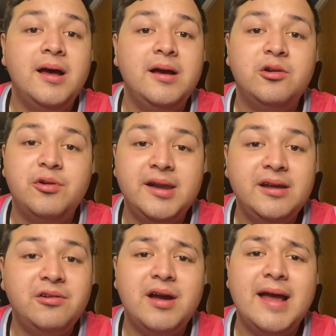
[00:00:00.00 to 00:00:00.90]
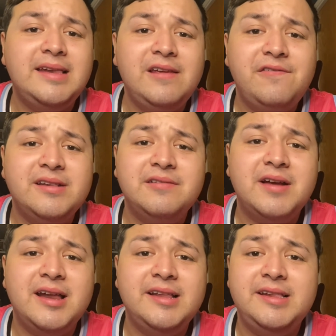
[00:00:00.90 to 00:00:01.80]
grit and grind defensive
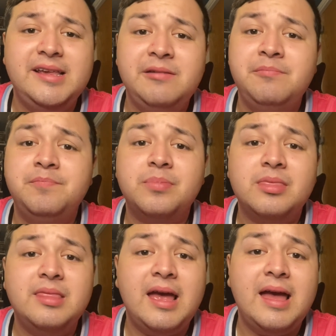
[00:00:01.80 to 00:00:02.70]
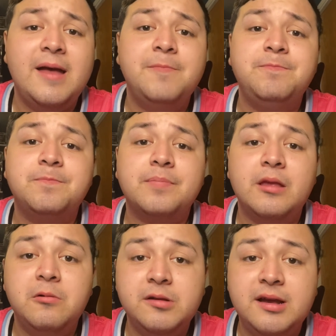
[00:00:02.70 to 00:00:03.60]
kind of team that
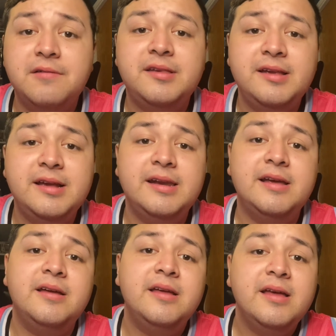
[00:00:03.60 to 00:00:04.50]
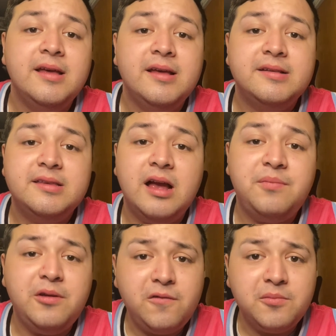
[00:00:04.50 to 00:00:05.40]
was obviously gonna
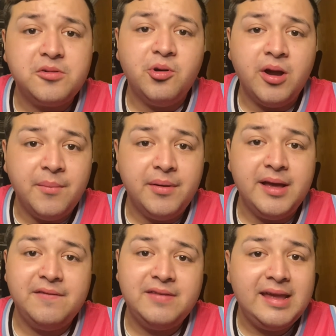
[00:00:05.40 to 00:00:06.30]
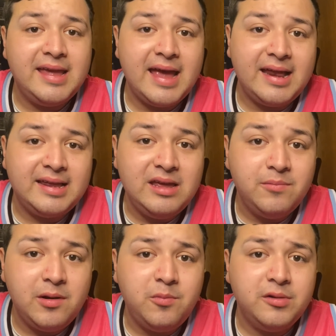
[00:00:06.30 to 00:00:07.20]
stop you from scoring, but if they can't
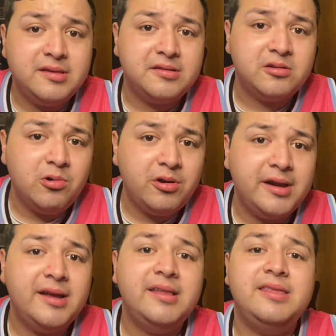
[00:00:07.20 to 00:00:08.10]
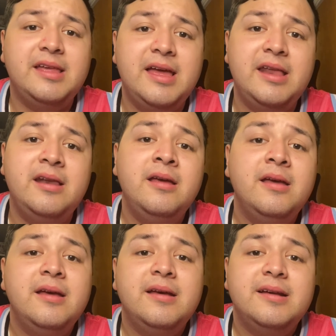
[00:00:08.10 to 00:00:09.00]
keep up with the scoring, then
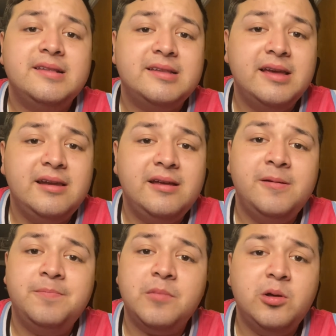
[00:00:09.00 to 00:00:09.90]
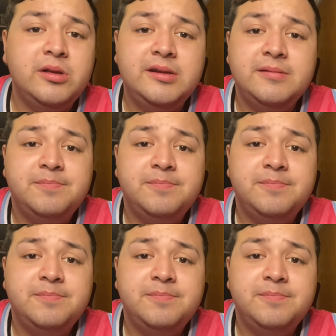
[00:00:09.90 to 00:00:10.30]
it's gonna only